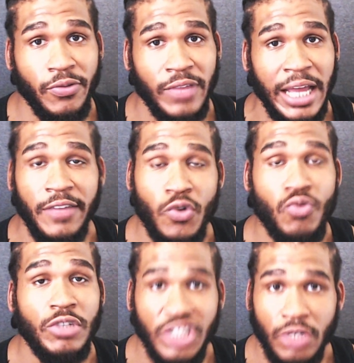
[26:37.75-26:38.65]
Like, if you a
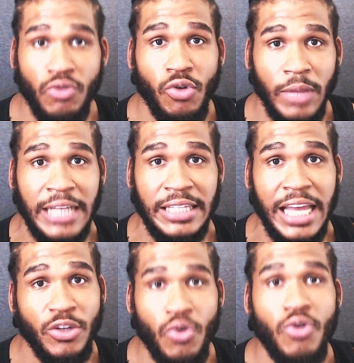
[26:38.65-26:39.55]
general like that,
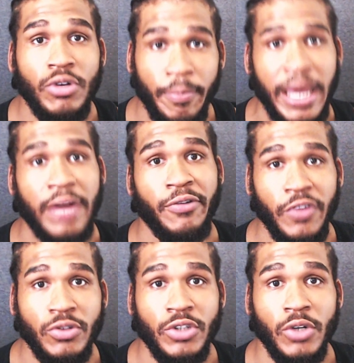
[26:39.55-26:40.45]
you going to
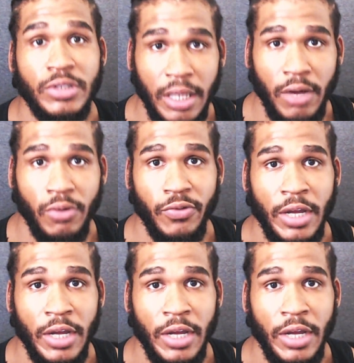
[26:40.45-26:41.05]
battlefield yourself.